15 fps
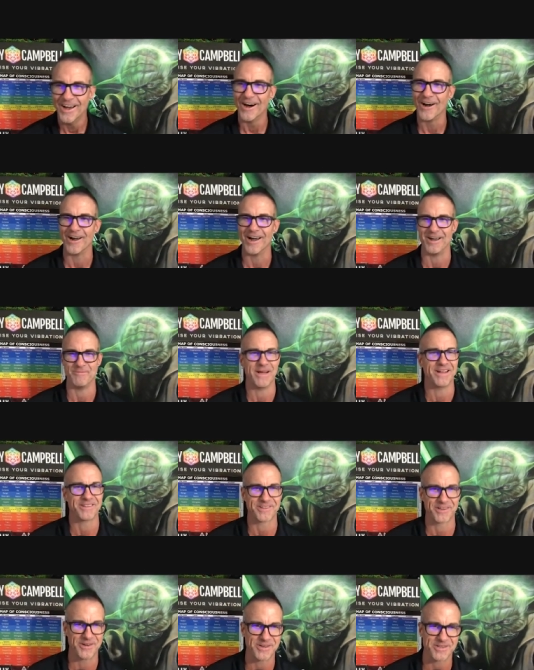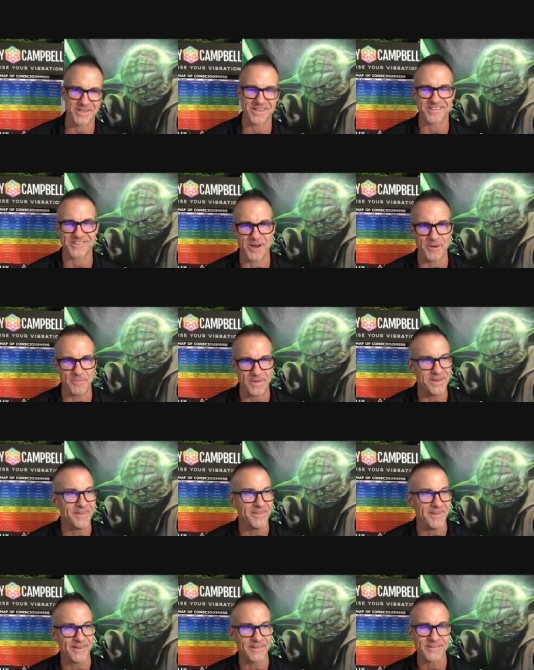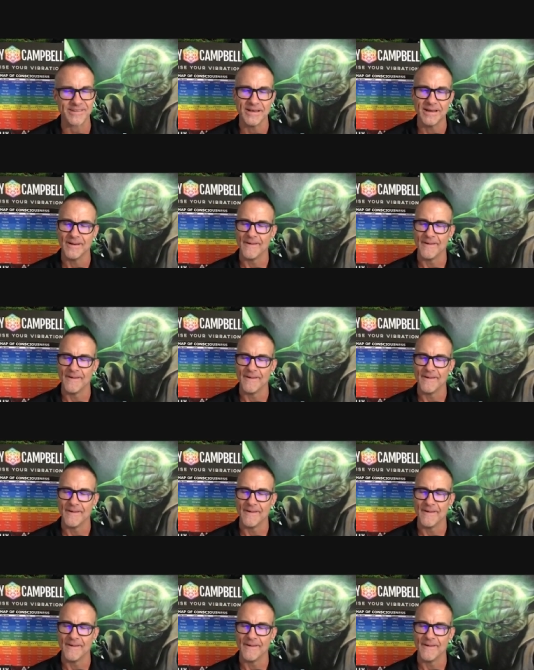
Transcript: All right, man. So let's jump into this.